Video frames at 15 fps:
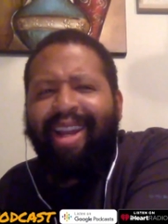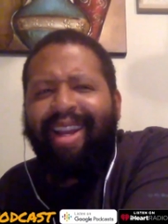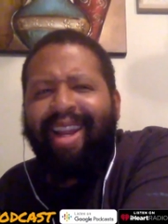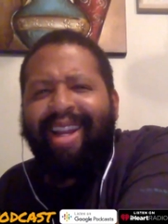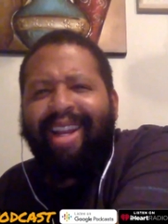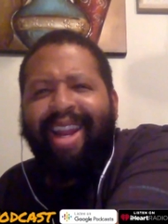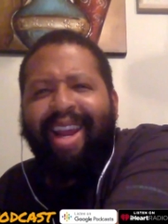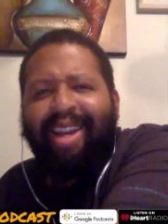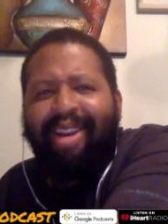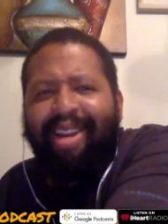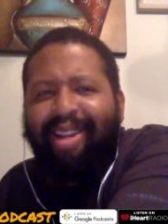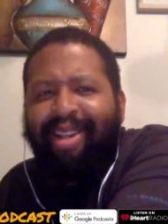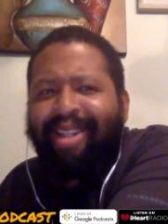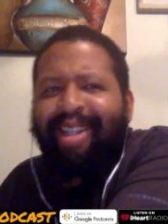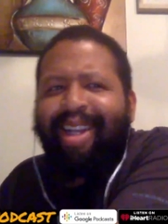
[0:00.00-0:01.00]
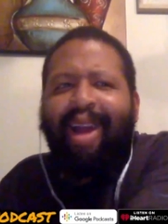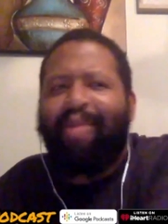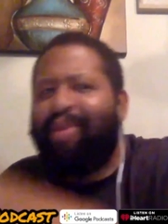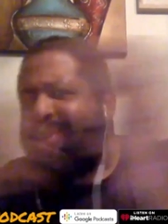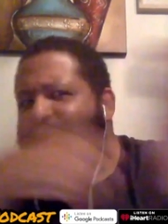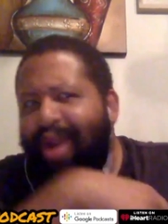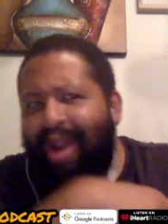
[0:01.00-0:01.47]
that that literally
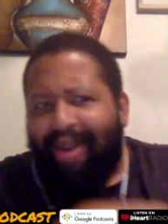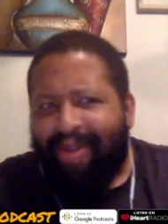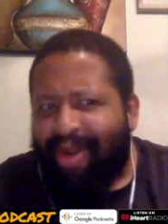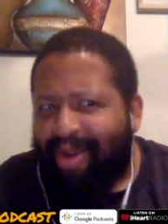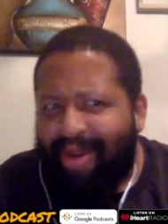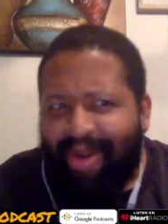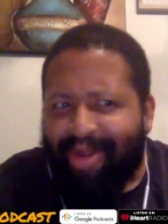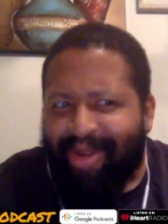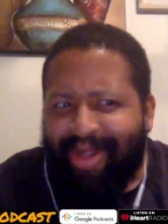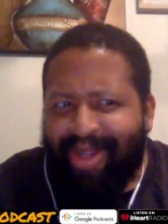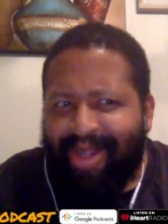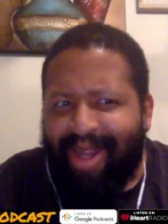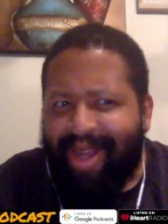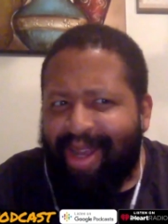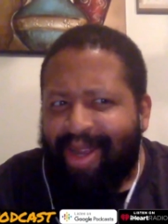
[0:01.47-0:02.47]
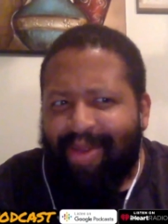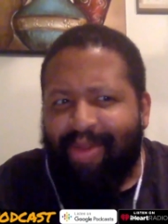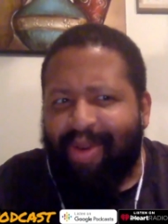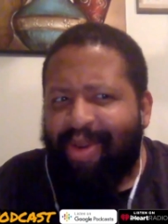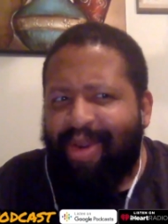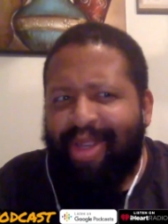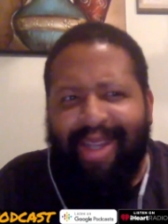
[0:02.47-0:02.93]
slaps you halfway across the stage,
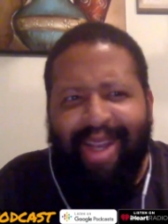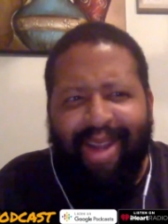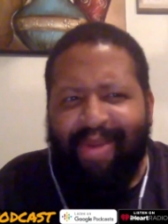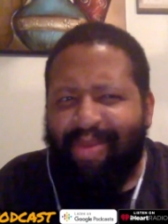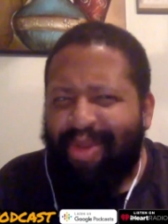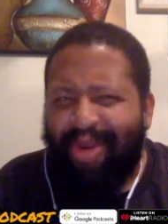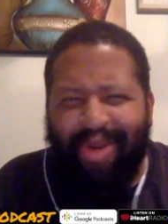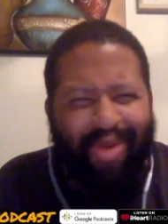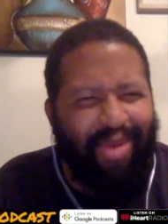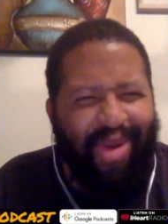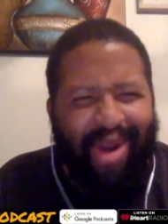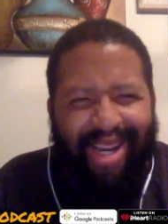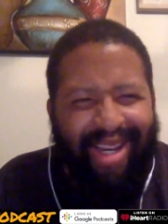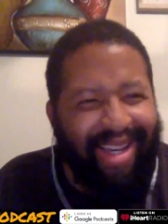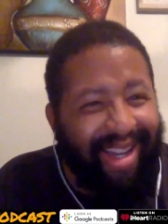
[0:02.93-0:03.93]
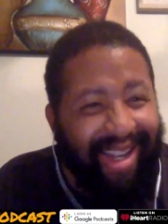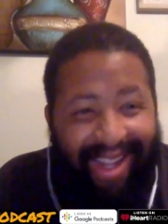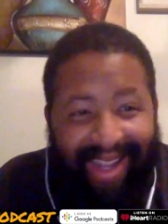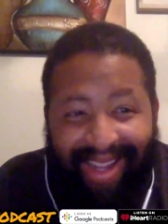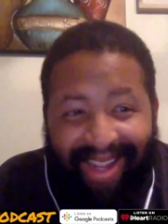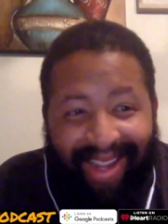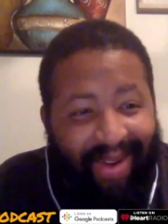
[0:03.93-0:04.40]
bro. It's like, bro, what,
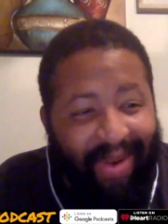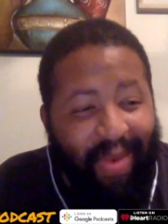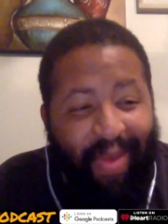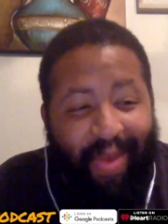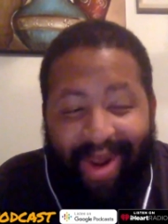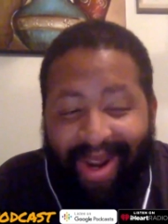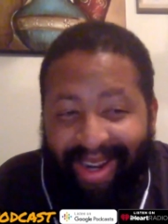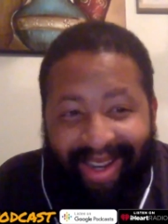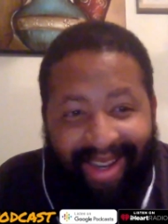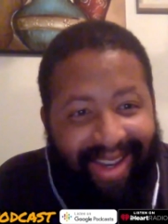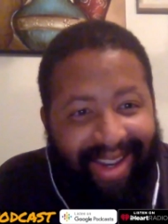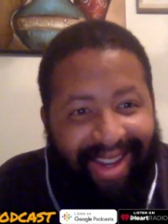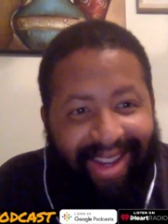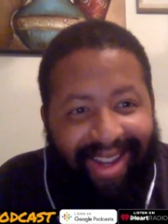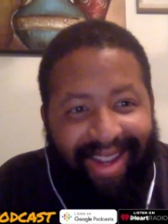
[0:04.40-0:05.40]
what?